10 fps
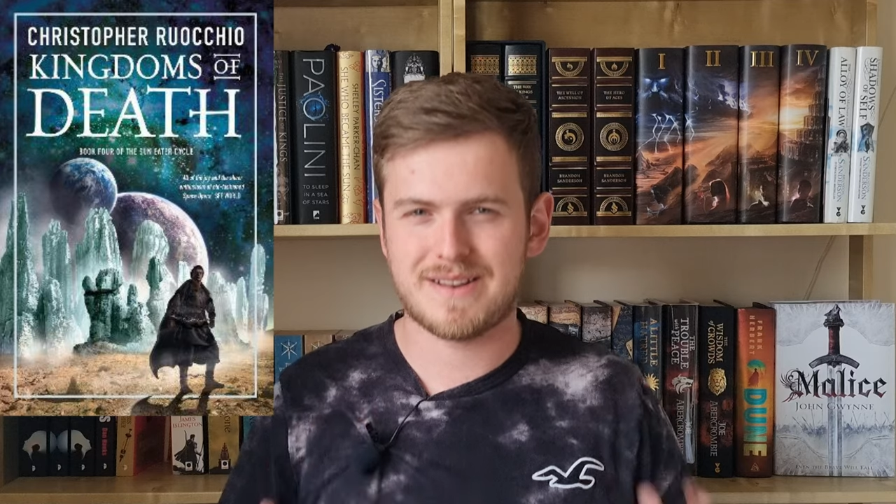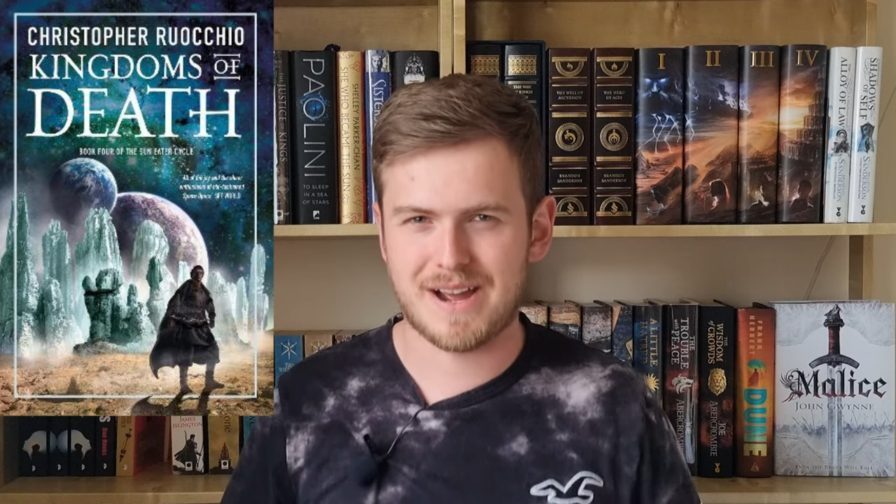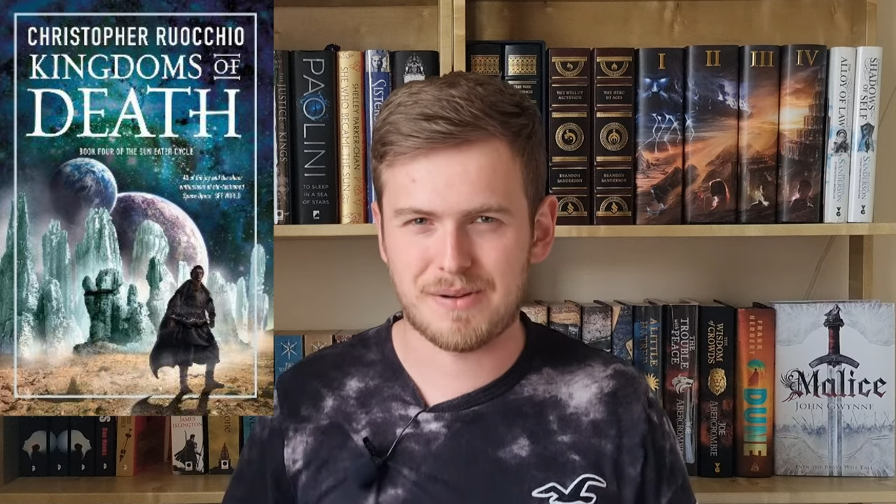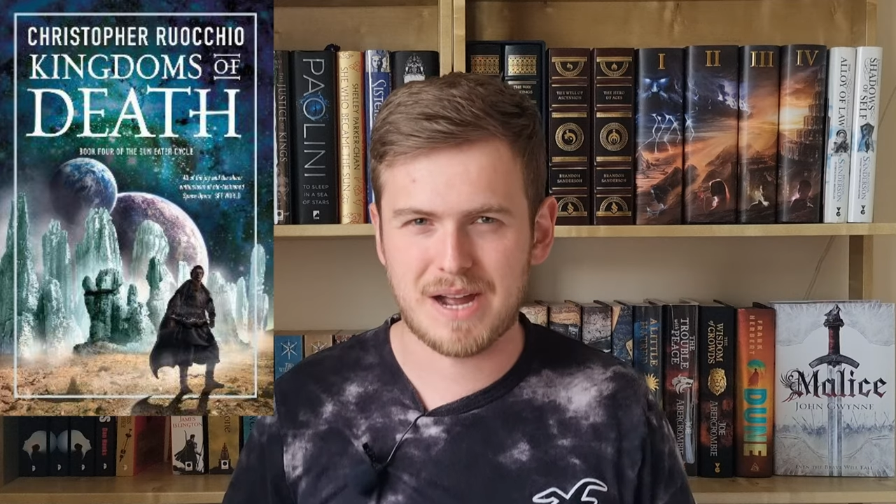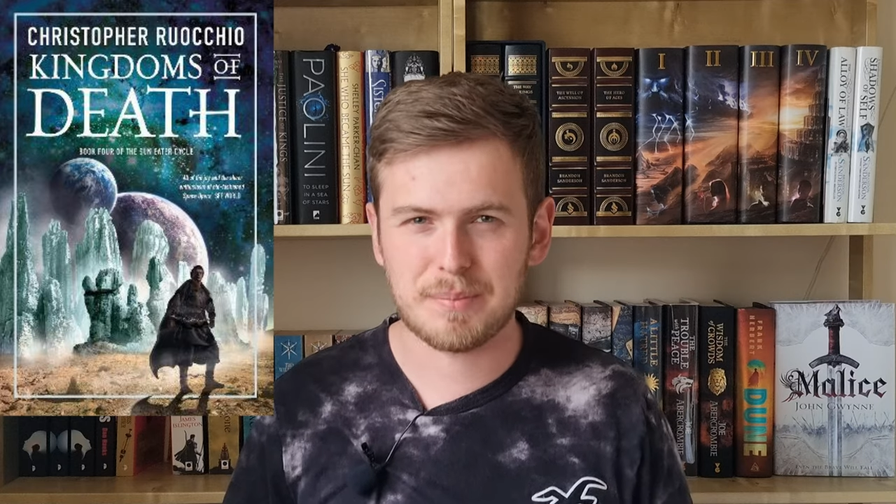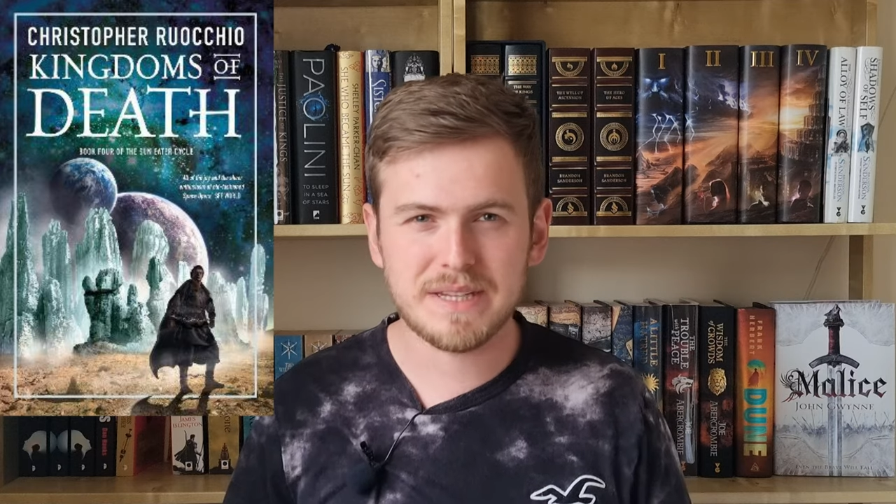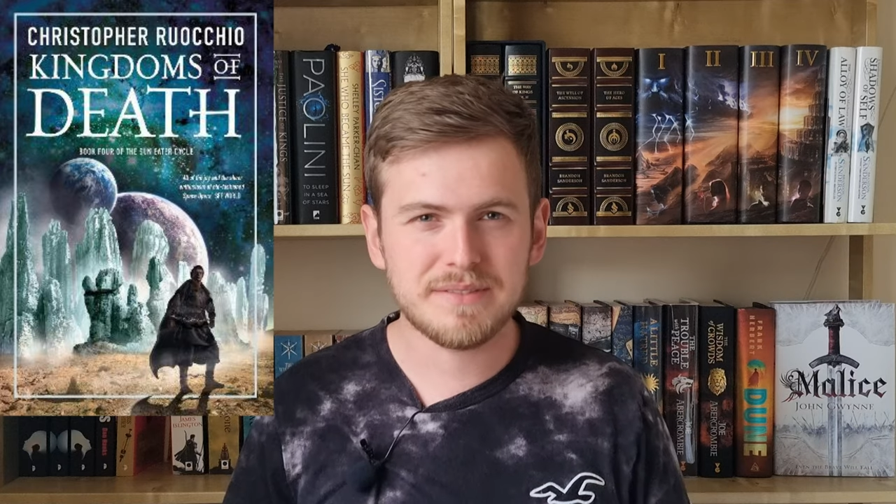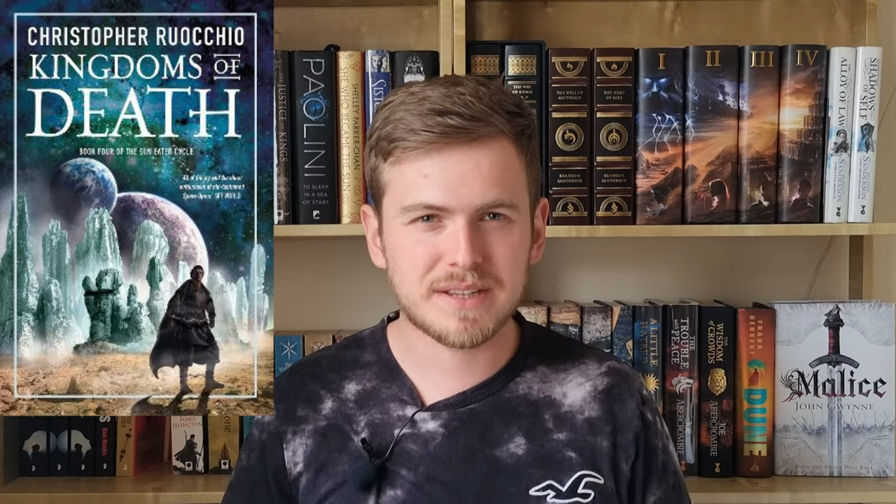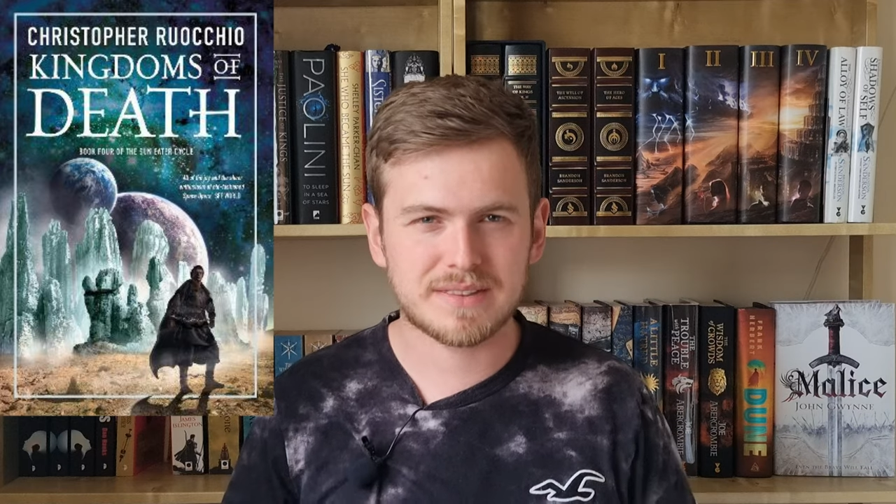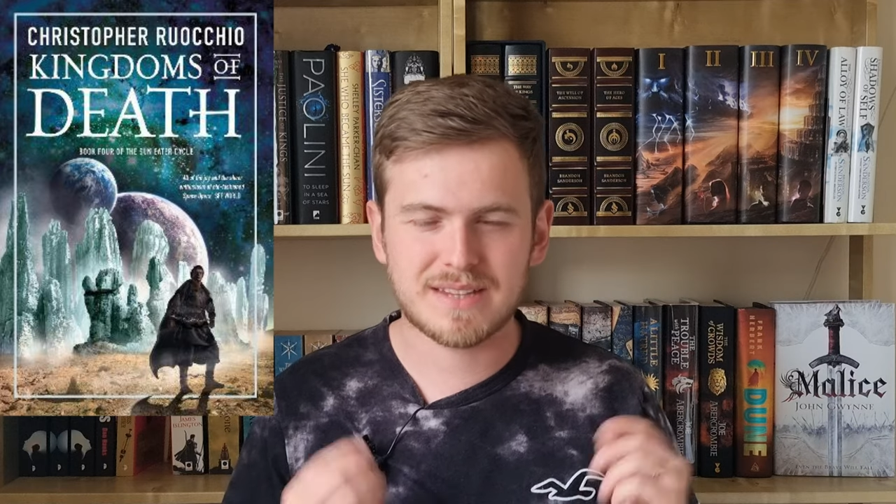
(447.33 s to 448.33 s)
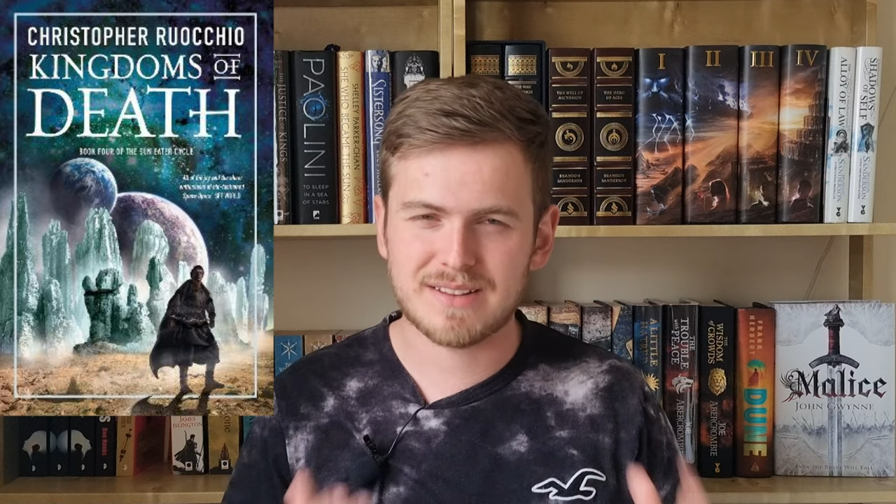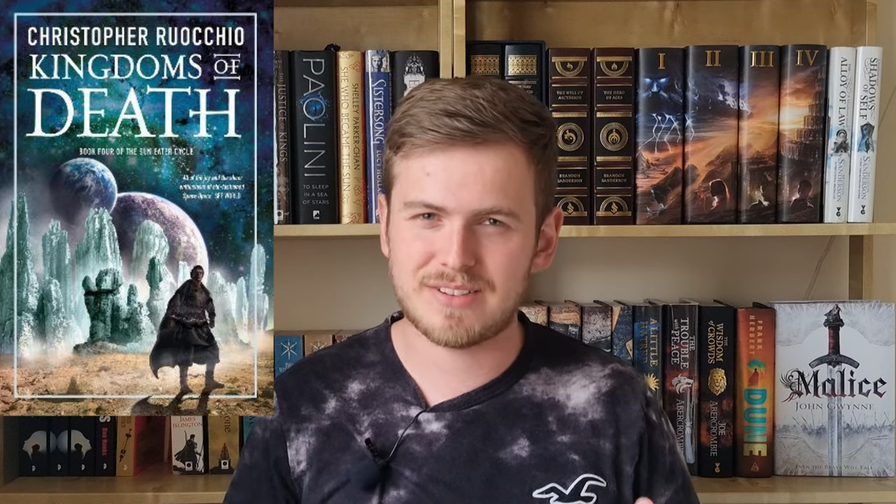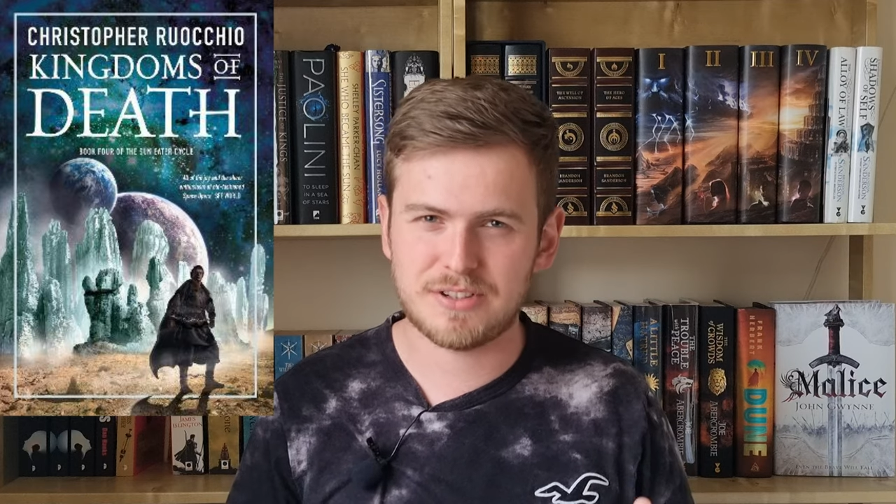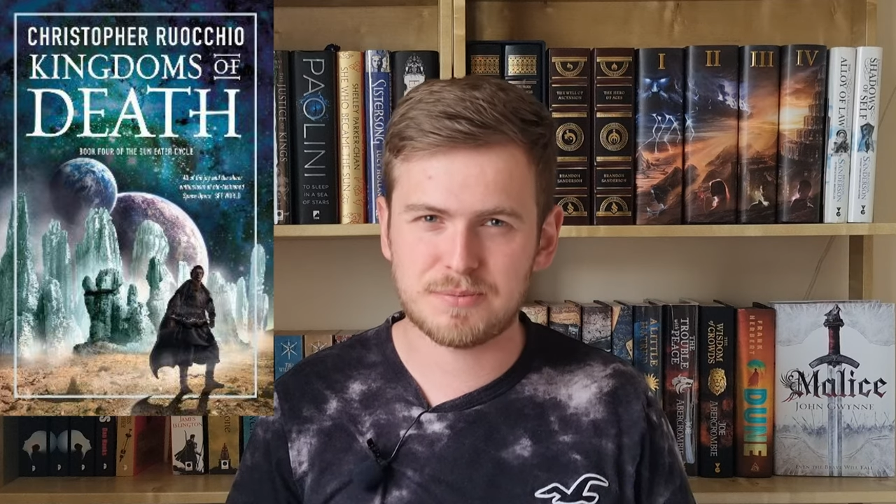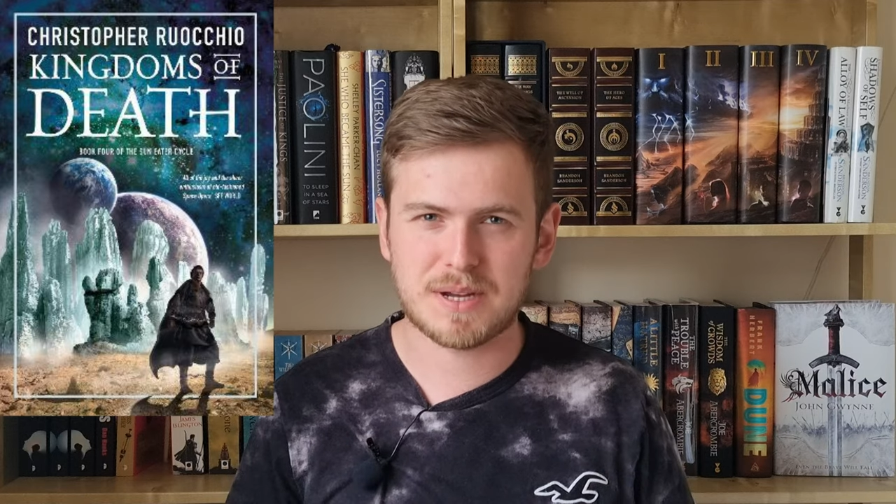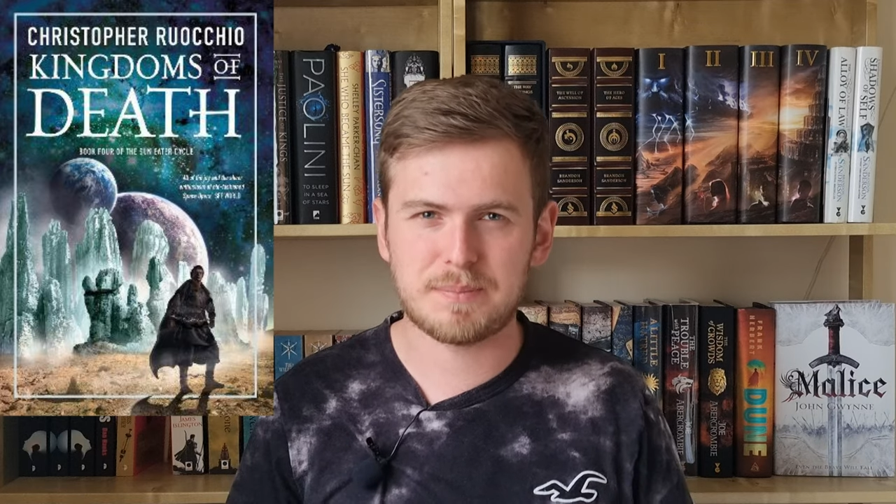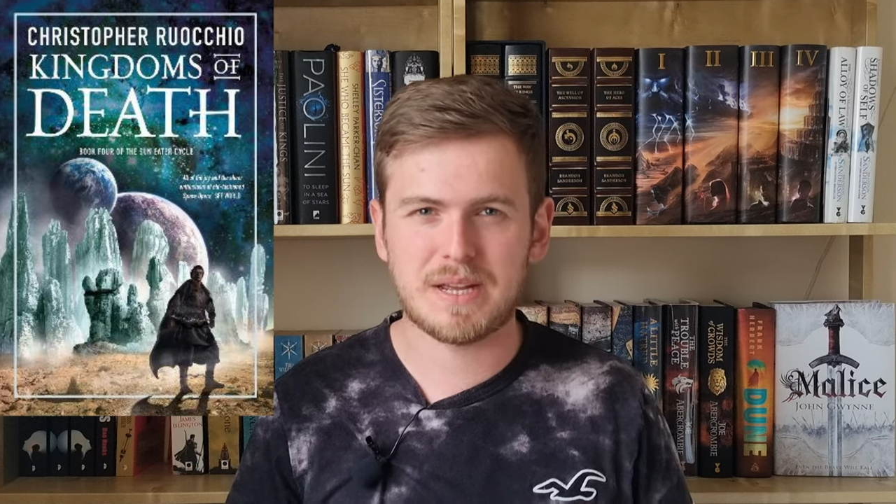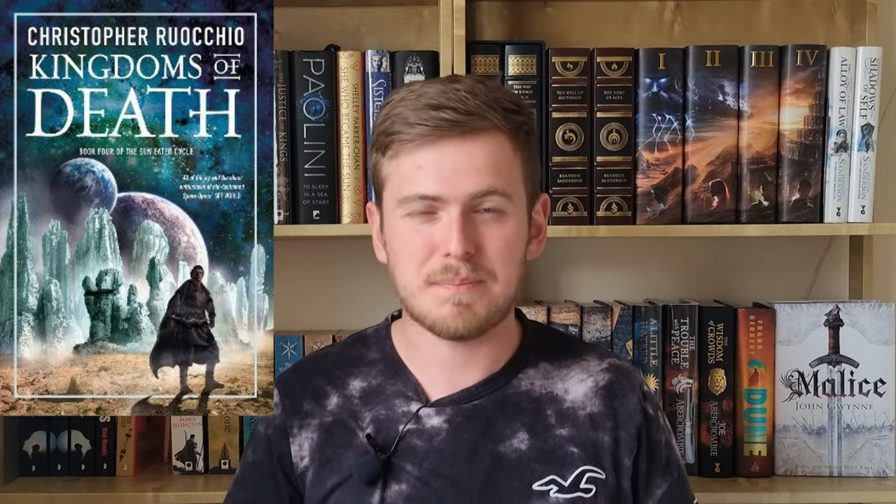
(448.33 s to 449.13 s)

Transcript: Now, I believe that that series might be a